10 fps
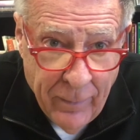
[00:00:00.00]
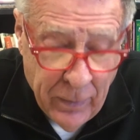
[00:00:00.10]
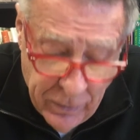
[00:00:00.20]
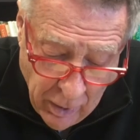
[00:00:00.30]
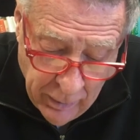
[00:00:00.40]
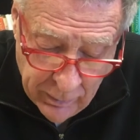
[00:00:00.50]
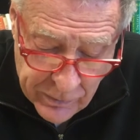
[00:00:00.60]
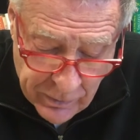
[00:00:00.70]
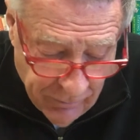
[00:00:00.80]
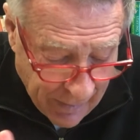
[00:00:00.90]
by the
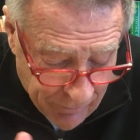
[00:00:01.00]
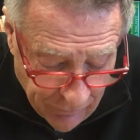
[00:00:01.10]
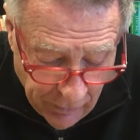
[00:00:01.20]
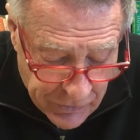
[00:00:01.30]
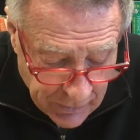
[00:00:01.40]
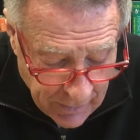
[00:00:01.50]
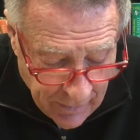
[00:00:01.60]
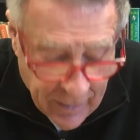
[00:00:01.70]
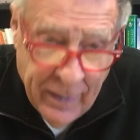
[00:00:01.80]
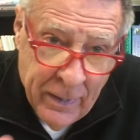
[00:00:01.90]
darkness of
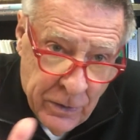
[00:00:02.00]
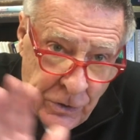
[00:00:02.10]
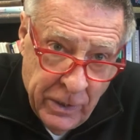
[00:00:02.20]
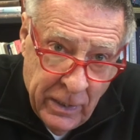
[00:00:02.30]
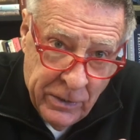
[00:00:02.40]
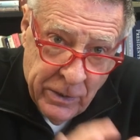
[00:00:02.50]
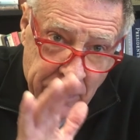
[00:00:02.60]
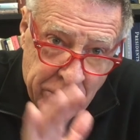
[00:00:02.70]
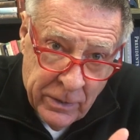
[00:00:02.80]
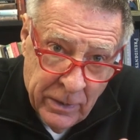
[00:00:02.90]
adversity.
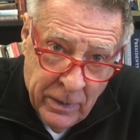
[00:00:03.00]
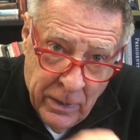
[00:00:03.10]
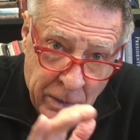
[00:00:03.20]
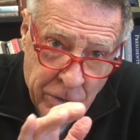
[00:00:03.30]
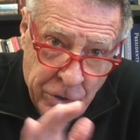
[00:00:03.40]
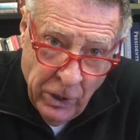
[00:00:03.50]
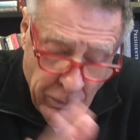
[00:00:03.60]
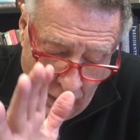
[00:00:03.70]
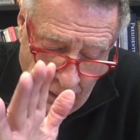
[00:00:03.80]
Jesus showed